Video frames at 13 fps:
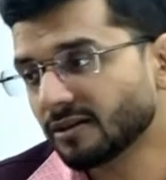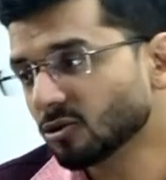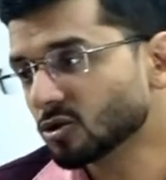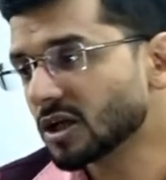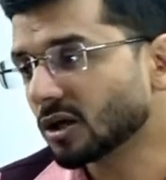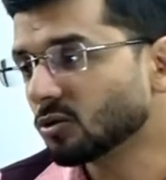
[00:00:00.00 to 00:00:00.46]

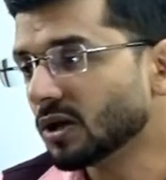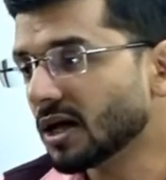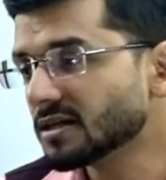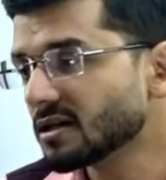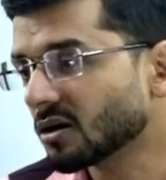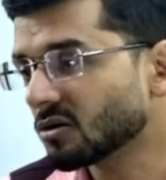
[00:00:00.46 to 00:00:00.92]
then those
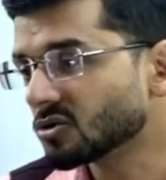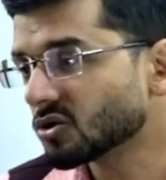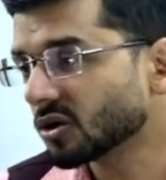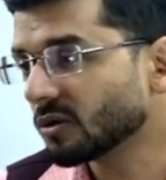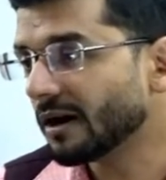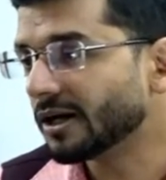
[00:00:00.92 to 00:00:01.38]
lacunas are
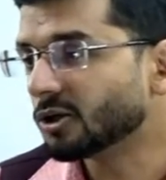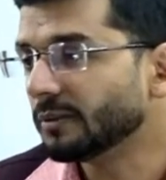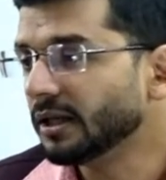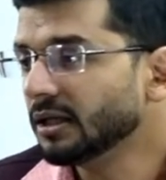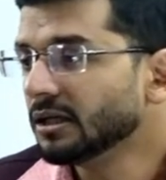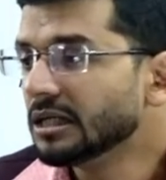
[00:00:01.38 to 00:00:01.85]
also
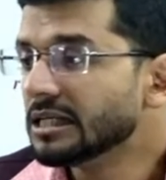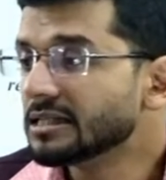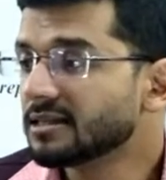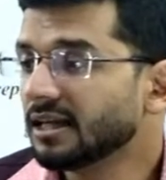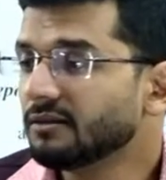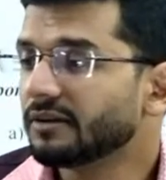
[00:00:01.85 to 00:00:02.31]
required to be
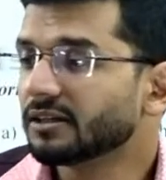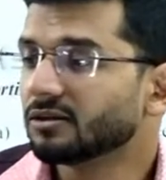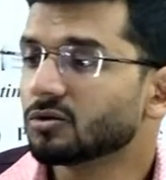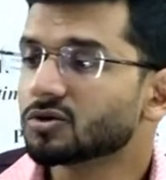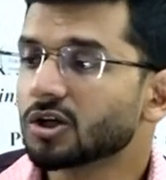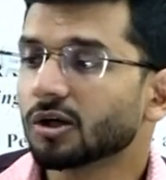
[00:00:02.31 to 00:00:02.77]
seen,
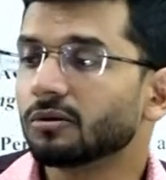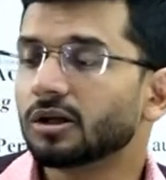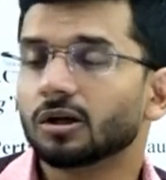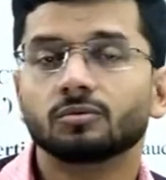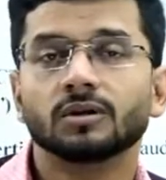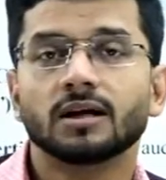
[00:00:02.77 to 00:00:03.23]
whether those
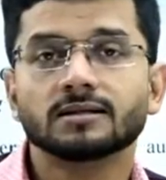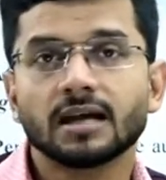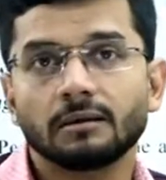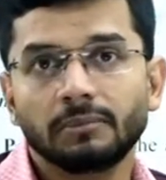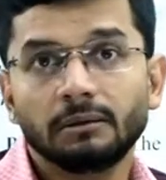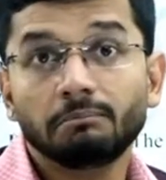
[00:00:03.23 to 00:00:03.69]

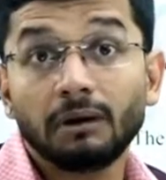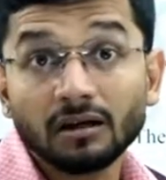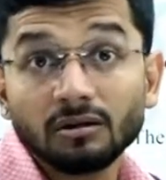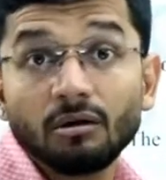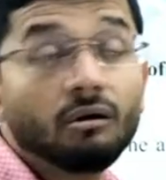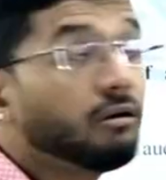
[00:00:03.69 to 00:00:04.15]
lacunas can be
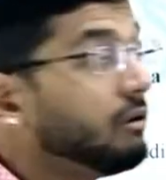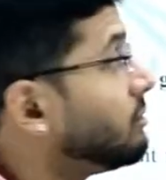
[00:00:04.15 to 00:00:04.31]
plugged